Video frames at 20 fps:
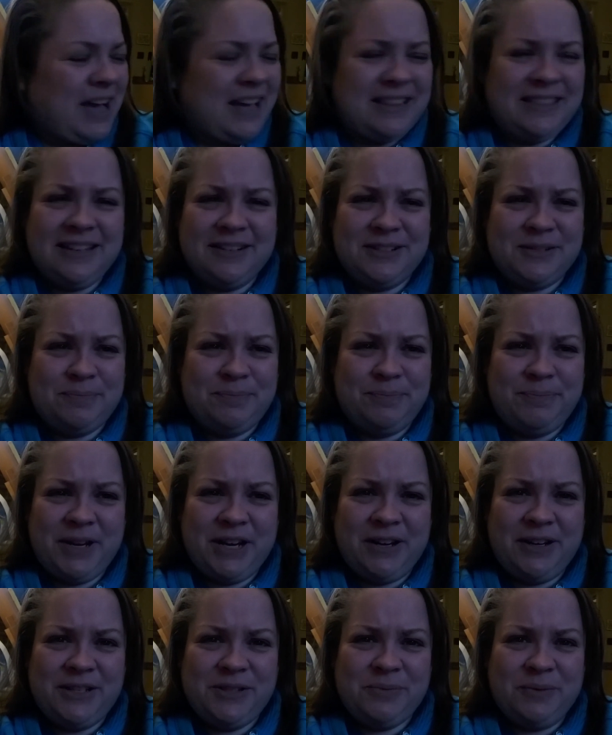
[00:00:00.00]
I, there's
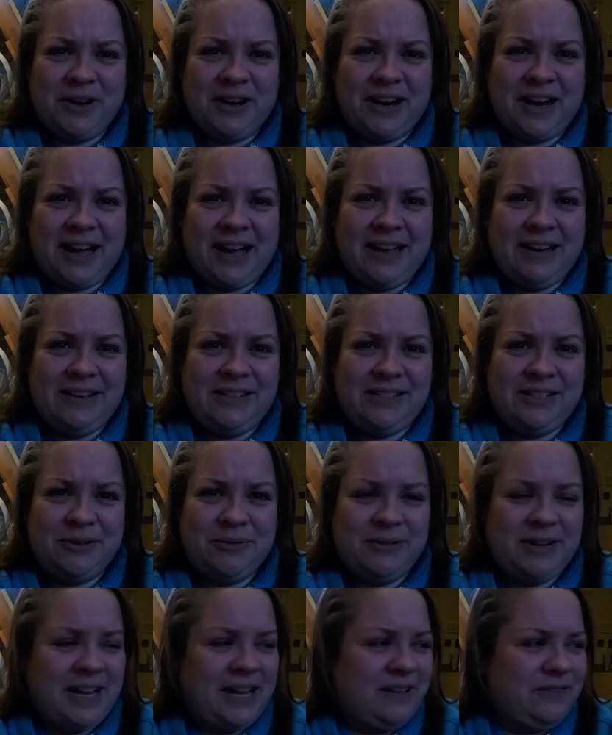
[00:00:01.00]
periods where I
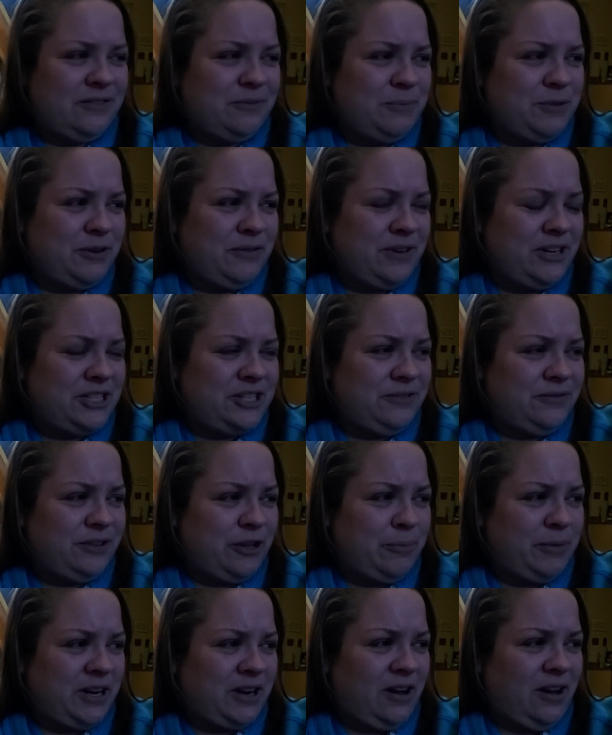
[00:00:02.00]
don't have the motivation to
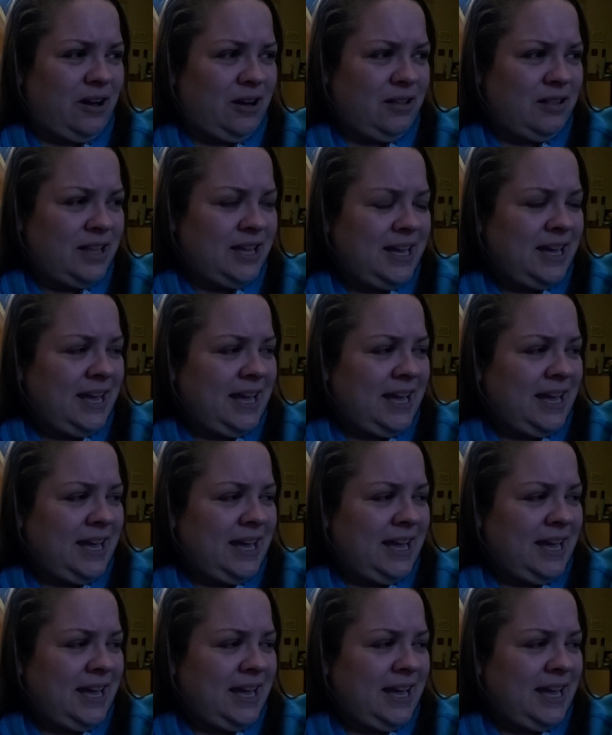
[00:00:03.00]
film at all.